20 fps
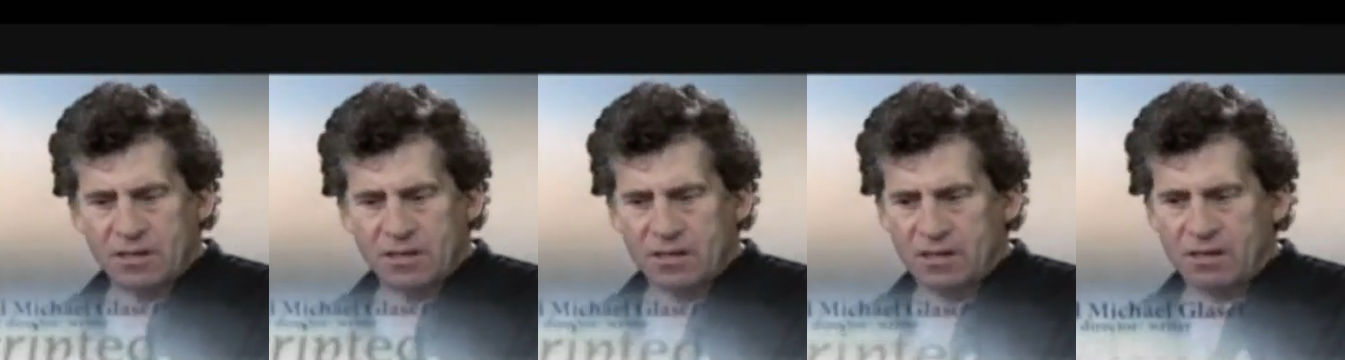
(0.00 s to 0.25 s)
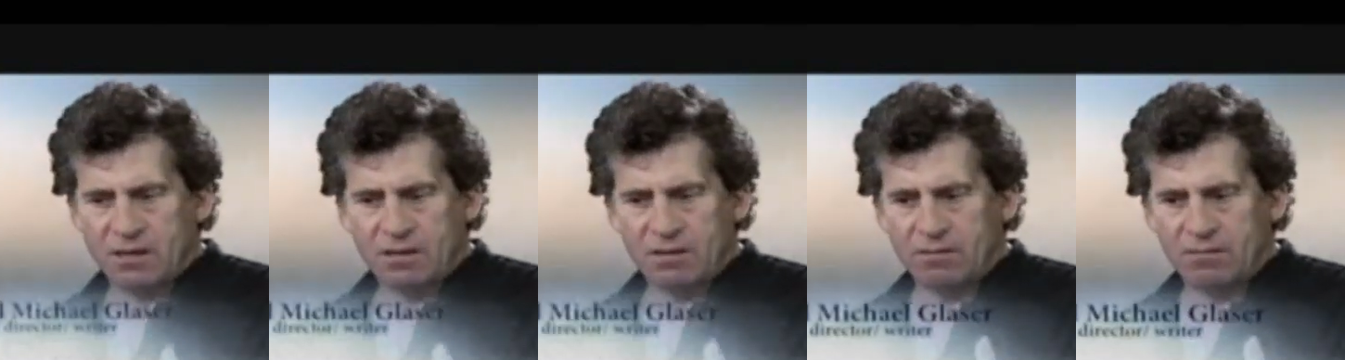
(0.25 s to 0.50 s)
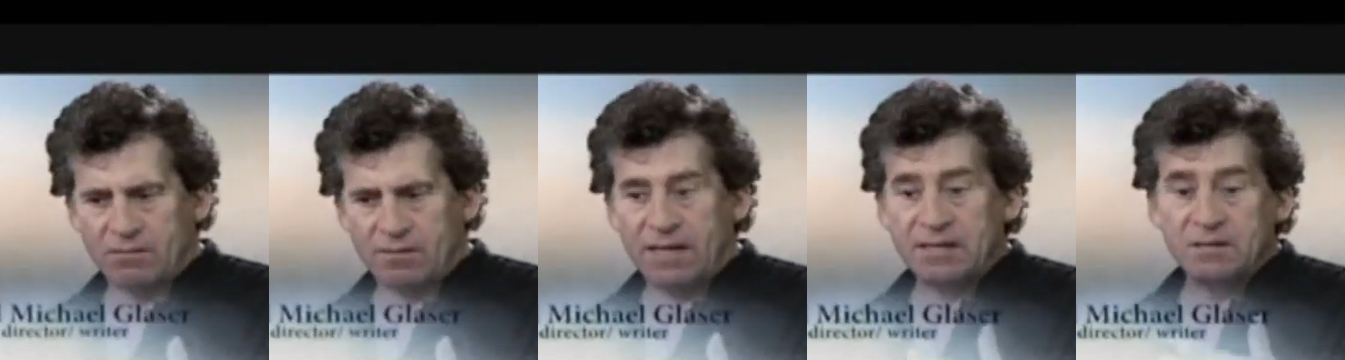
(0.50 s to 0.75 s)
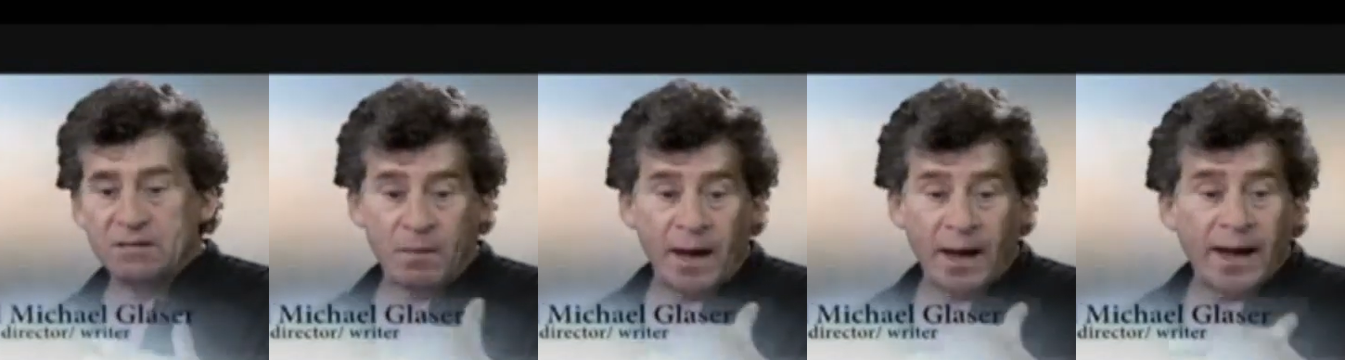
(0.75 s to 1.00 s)
Uh,
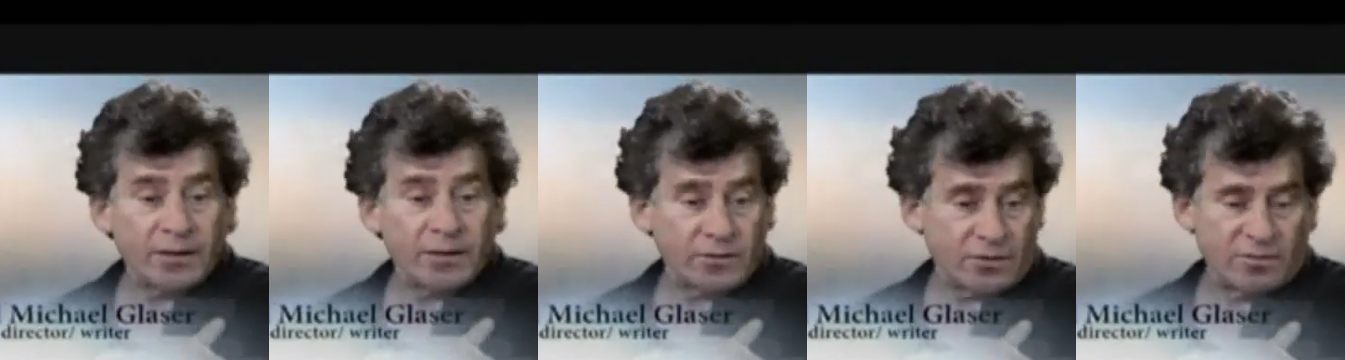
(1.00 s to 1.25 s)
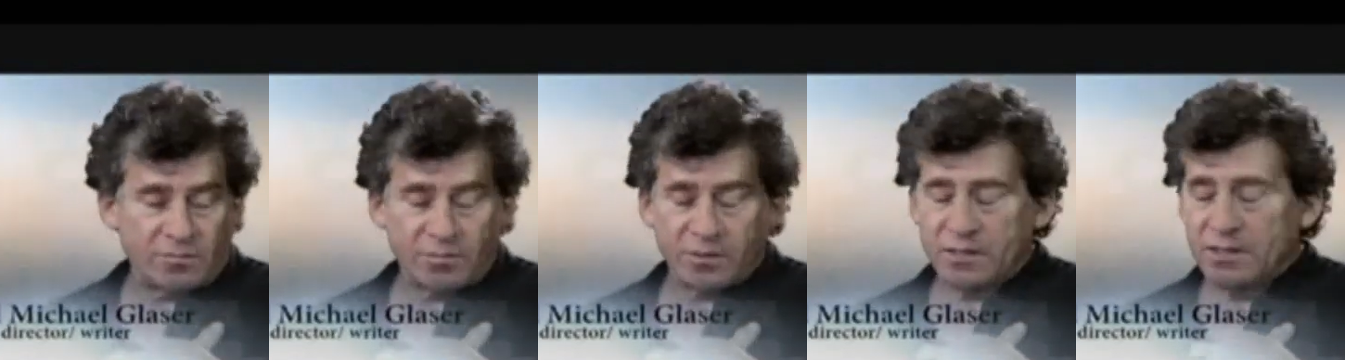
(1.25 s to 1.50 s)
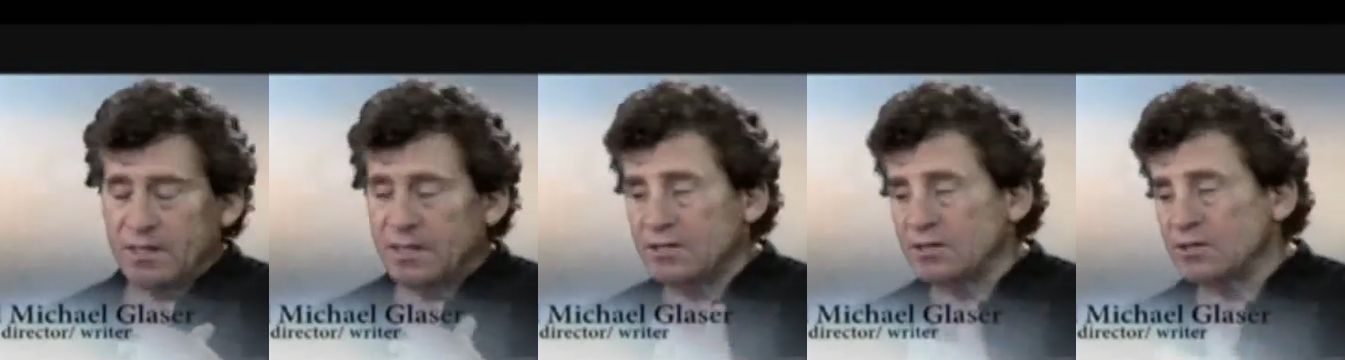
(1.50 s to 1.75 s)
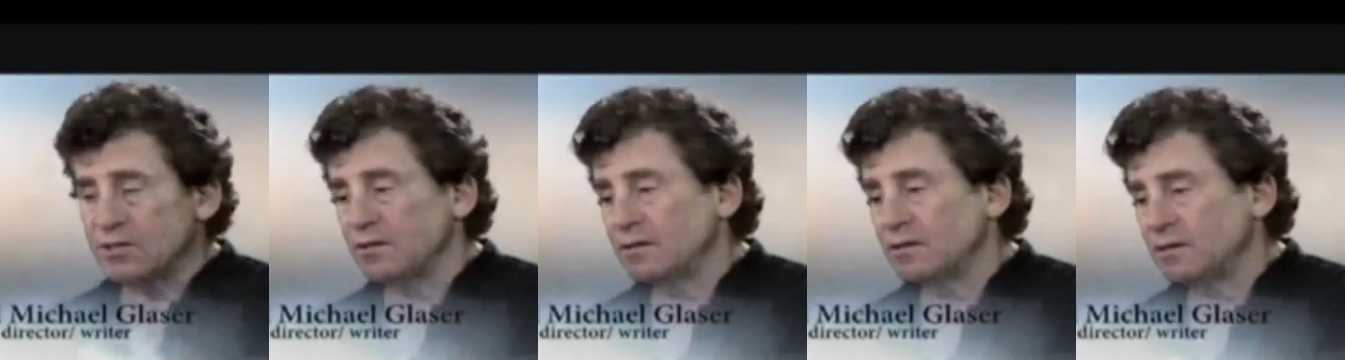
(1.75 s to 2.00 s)
that's my
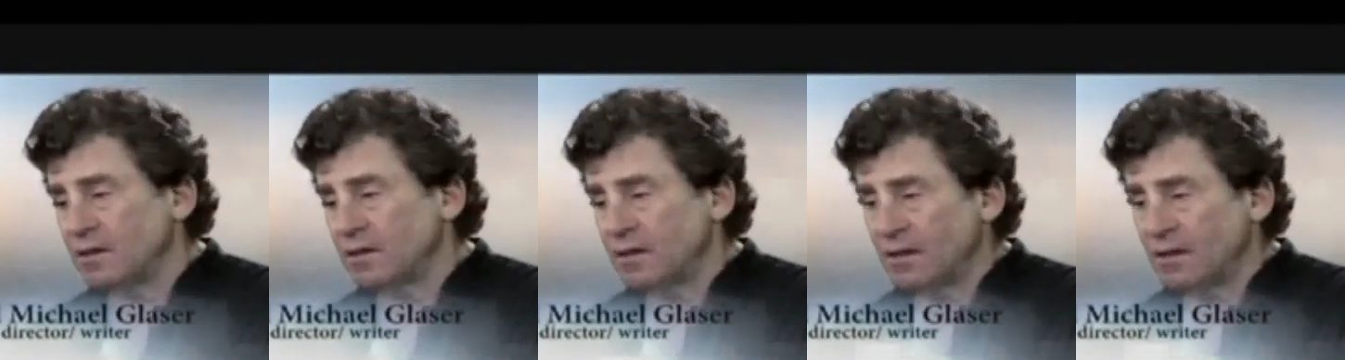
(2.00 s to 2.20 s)
interpretation.